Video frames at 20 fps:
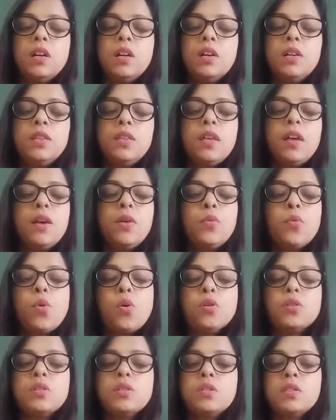There
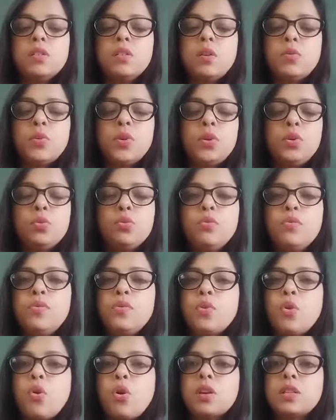were two
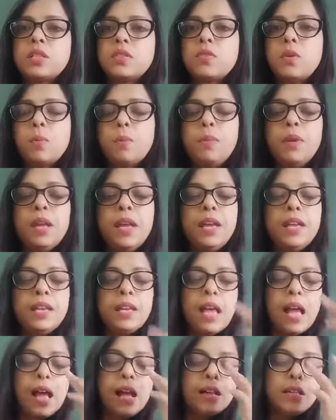frogs. They were
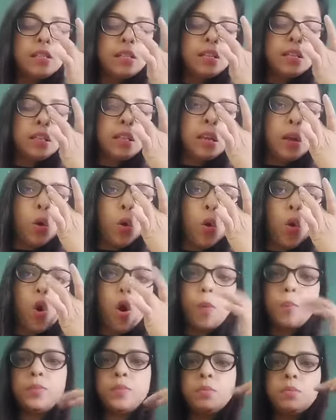playing and they
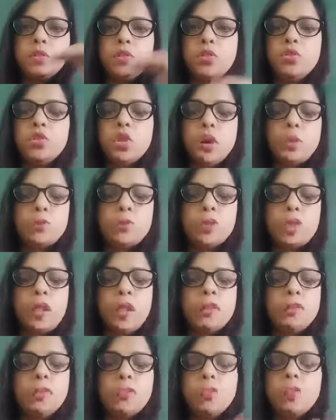hopped, means jumped,
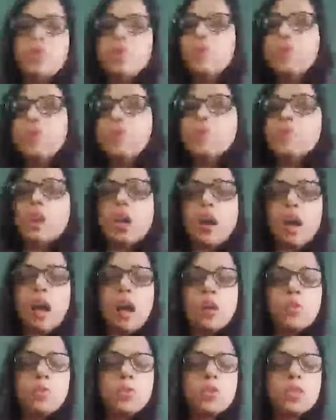and they reached a
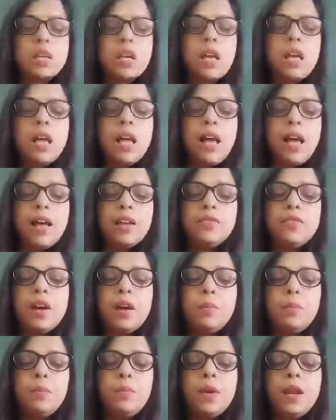house. And
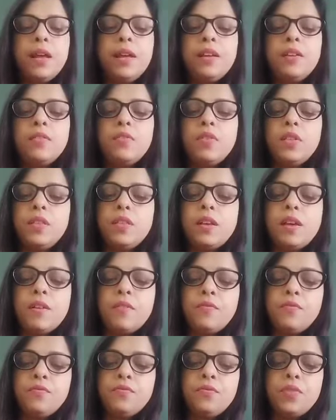while playing,
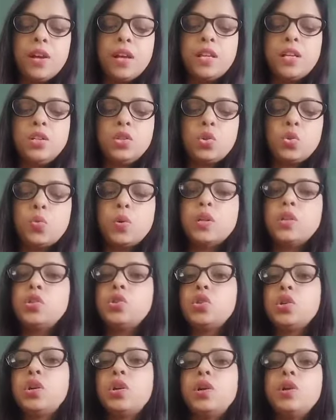they fell into a
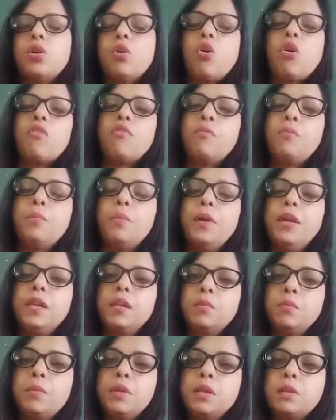churn of
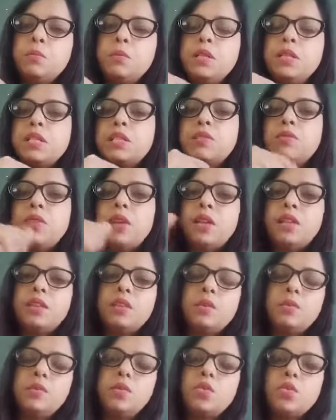milk. Milk means when
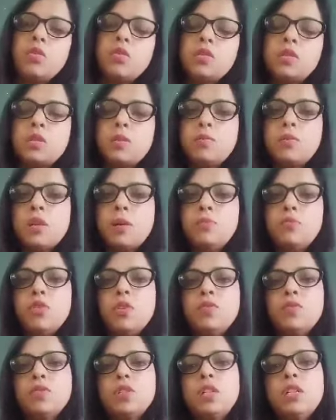sometimes you
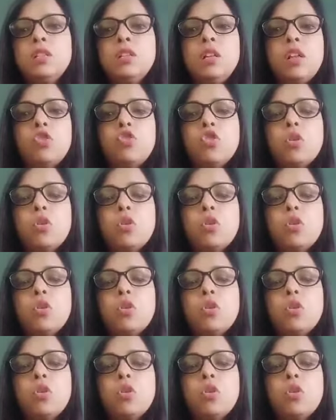have seen it.